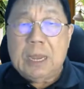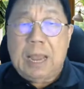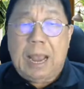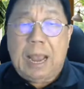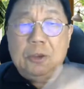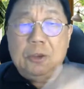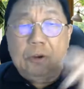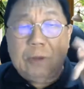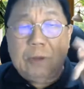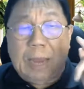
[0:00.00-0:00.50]

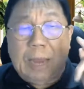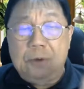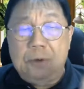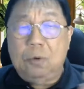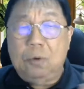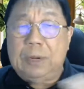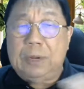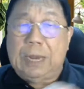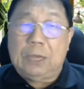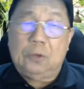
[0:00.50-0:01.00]
And you can
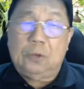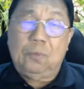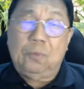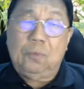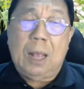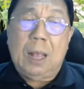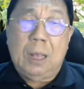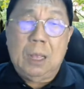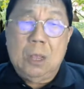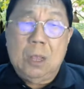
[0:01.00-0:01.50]
do it as
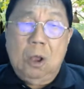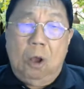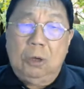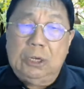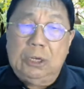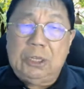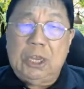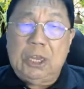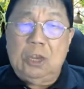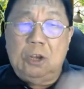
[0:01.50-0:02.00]
well.
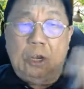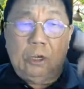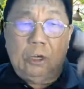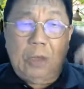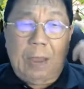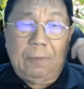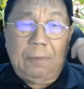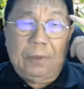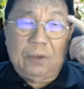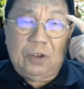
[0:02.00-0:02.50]
Only thing, you got to
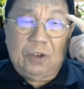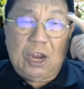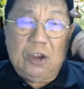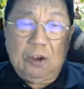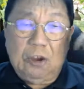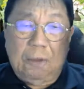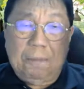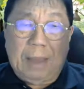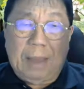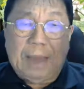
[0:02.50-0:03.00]
have a change
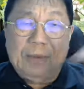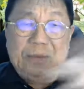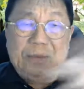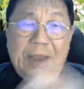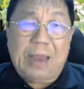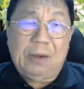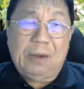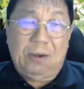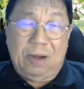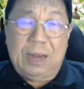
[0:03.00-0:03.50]
of
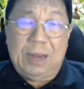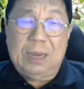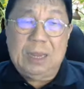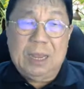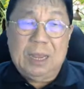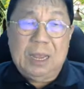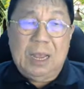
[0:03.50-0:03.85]
mindset, all right?